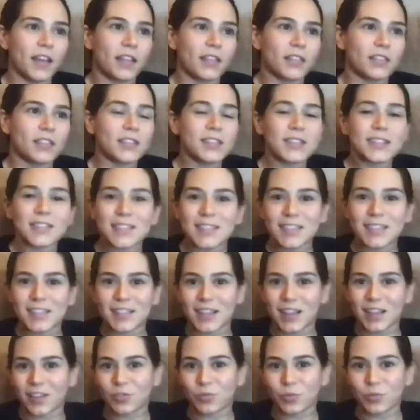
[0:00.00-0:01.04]
this is the
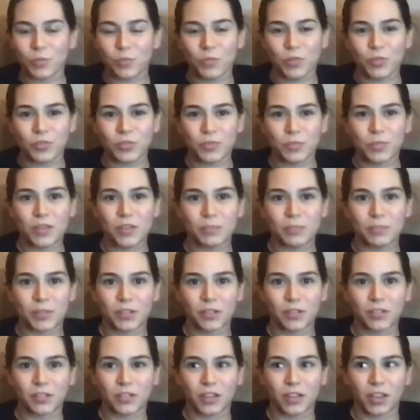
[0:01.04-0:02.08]
stage when most
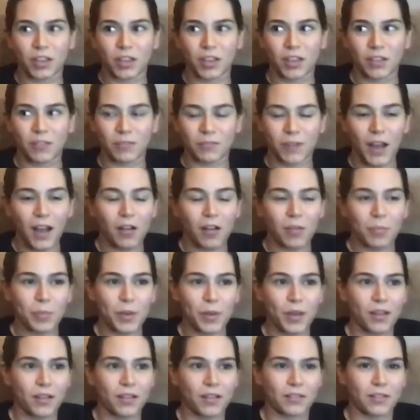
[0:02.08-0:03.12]
people give up,
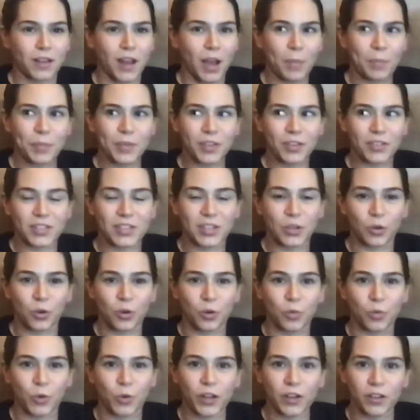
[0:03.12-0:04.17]
not because they're
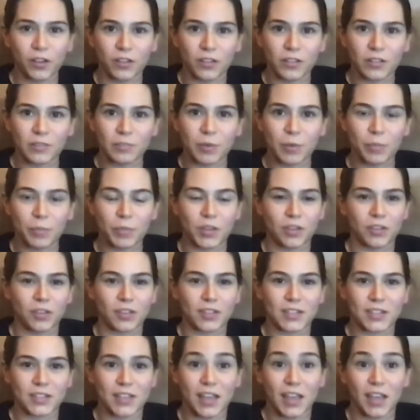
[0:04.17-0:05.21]
quitters, but
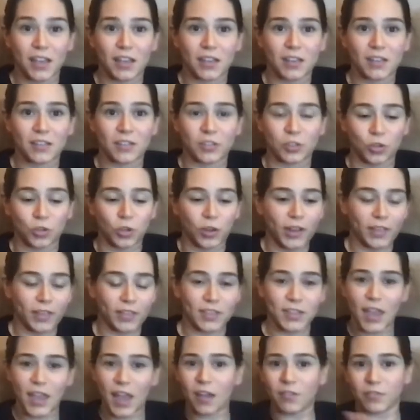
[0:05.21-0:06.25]
because they look at
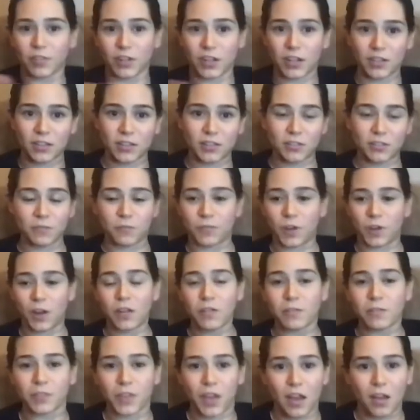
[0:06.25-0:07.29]
the evidence in front
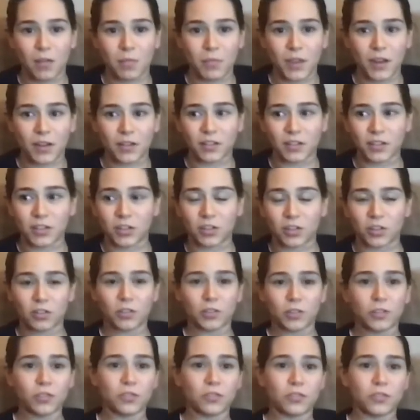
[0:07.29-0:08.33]
of them and
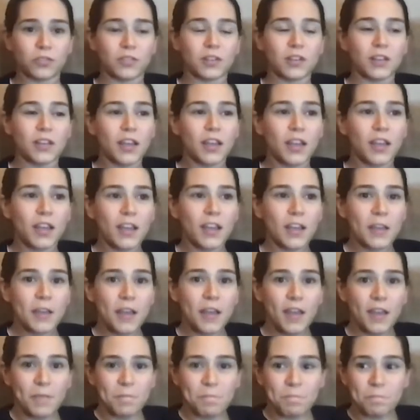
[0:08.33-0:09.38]
conclude
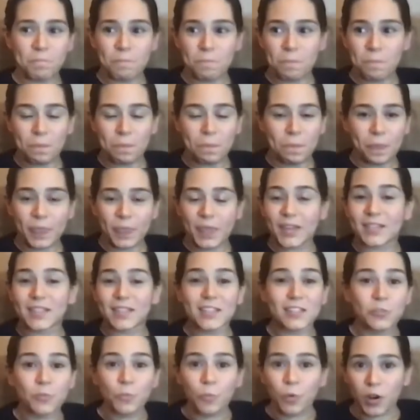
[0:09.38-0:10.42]
this
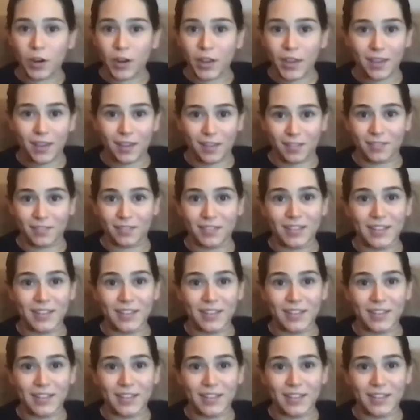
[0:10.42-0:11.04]
isn't working.